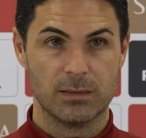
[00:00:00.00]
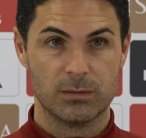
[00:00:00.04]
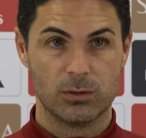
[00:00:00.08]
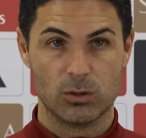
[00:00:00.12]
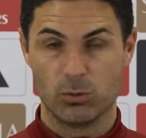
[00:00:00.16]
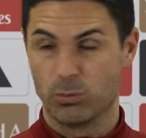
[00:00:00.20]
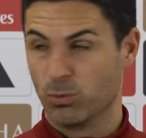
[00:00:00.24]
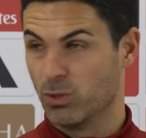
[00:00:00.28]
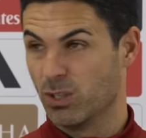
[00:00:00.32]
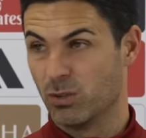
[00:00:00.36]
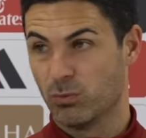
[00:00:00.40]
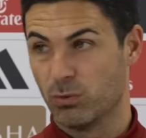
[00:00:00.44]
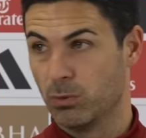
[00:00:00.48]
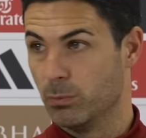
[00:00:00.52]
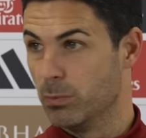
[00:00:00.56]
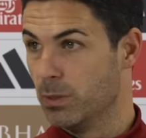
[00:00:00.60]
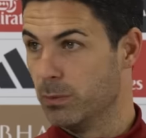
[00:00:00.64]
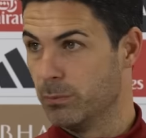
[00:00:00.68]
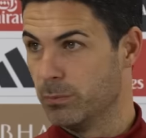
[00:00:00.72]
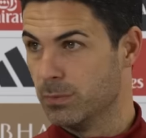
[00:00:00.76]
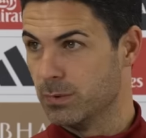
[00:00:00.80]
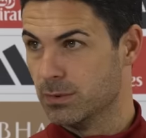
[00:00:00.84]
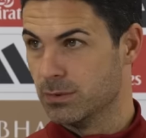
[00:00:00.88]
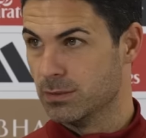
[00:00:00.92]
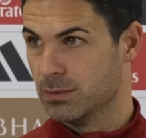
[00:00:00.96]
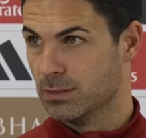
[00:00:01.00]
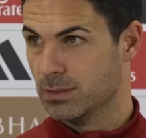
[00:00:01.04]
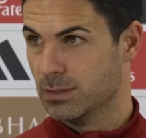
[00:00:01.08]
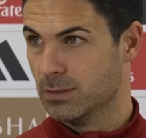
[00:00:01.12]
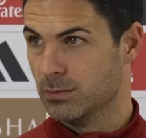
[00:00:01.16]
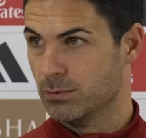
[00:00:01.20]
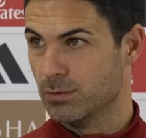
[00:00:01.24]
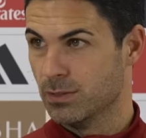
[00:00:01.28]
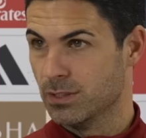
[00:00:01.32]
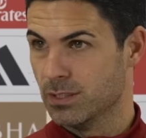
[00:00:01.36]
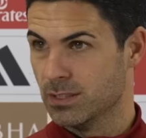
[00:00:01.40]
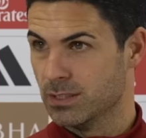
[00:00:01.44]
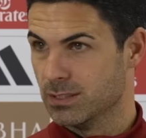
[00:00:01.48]
Nobody remembers
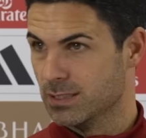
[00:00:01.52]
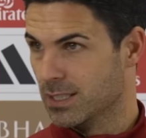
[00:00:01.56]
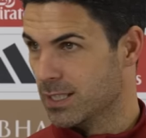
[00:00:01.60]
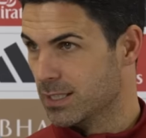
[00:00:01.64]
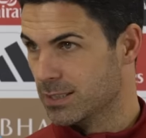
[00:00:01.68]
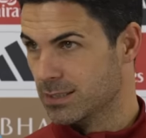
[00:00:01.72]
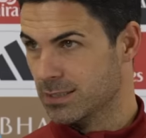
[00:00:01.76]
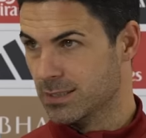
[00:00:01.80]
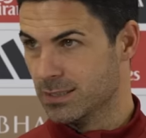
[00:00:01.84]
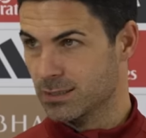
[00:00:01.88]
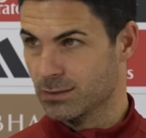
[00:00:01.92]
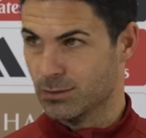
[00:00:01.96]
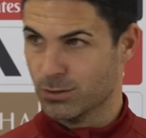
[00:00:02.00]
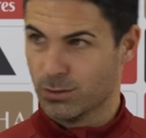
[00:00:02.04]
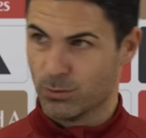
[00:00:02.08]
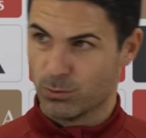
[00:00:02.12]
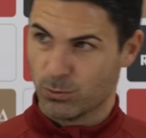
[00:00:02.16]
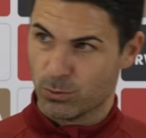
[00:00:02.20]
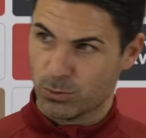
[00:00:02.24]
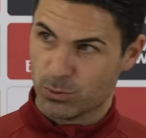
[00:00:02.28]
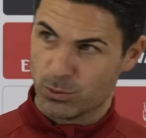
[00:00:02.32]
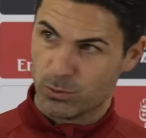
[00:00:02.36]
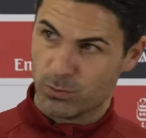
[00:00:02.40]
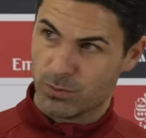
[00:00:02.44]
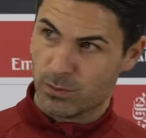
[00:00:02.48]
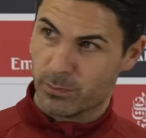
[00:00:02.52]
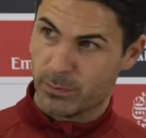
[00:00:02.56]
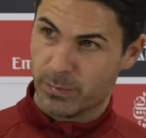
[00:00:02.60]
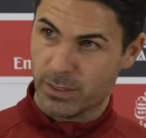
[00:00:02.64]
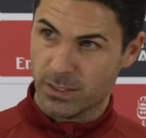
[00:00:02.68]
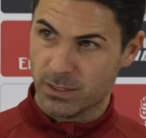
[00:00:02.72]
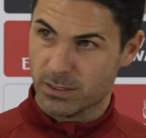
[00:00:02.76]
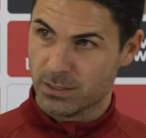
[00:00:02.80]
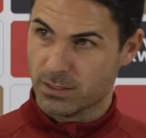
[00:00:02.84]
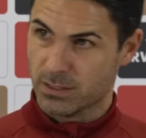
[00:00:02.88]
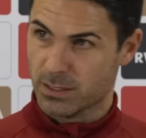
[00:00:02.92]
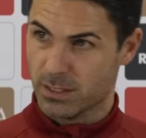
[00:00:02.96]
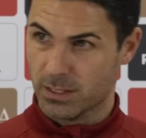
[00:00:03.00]
if he started or he was off the
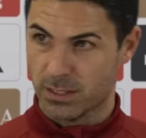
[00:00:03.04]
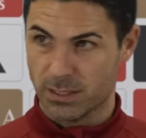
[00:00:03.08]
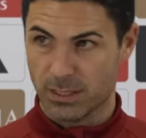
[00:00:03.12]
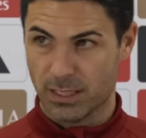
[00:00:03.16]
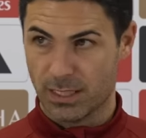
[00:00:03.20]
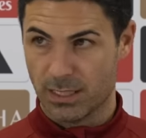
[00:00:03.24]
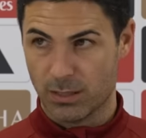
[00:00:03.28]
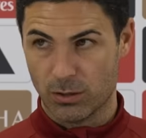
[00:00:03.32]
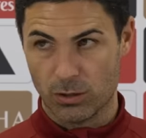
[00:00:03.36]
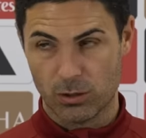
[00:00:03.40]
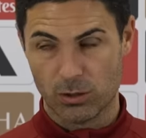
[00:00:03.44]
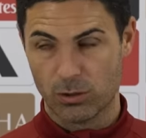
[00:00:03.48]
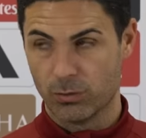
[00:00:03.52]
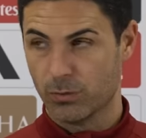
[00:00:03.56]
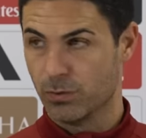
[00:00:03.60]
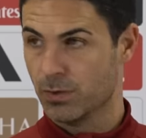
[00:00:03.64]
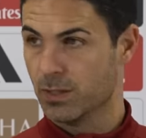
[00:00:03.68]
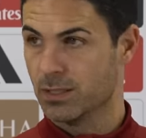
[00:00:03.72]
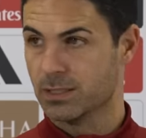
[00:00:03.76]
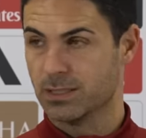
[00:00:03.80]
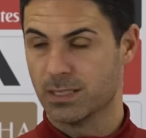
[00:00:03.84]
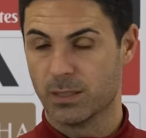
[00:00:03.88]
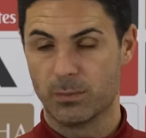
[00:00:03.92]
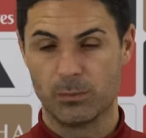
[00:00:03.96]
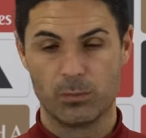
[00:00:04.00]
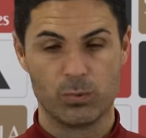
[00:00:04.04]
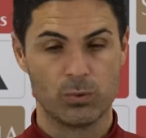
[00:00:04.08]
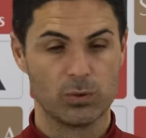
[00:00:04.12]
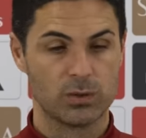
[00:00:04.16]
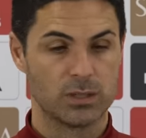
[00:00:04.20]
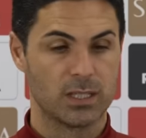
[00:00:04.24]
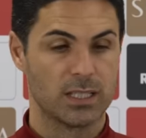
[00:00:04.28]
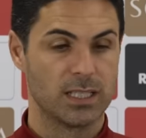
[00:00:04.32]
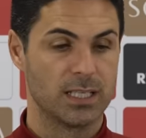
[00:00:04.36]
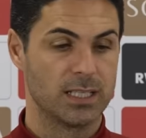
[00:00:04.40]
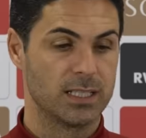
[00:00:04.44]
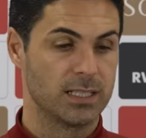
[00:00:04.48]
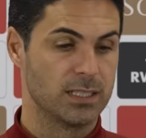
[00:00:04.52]
bench, and a lot of examples
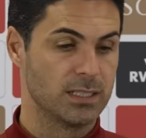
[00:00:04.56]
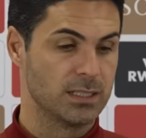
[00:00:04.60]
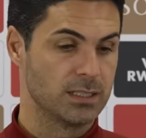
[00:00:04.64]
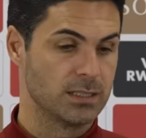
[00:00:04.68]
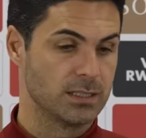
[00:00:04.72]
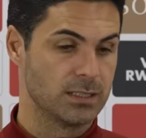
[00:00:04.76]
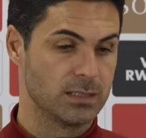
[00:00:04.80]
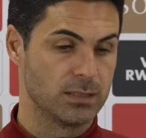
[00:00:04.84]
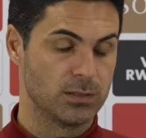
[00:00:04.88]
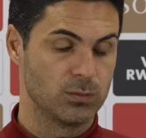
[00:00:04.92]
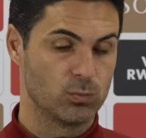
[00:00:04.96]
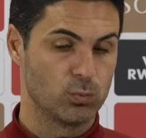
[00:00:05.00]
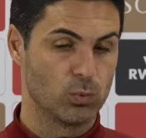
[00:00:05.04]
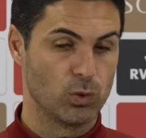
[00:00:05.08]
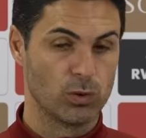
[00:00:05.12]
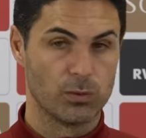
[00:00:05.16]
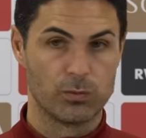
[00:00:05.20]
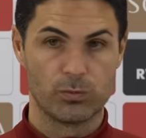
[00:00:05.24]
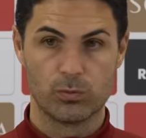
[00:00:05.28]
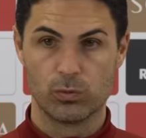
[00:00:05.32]
are like this in world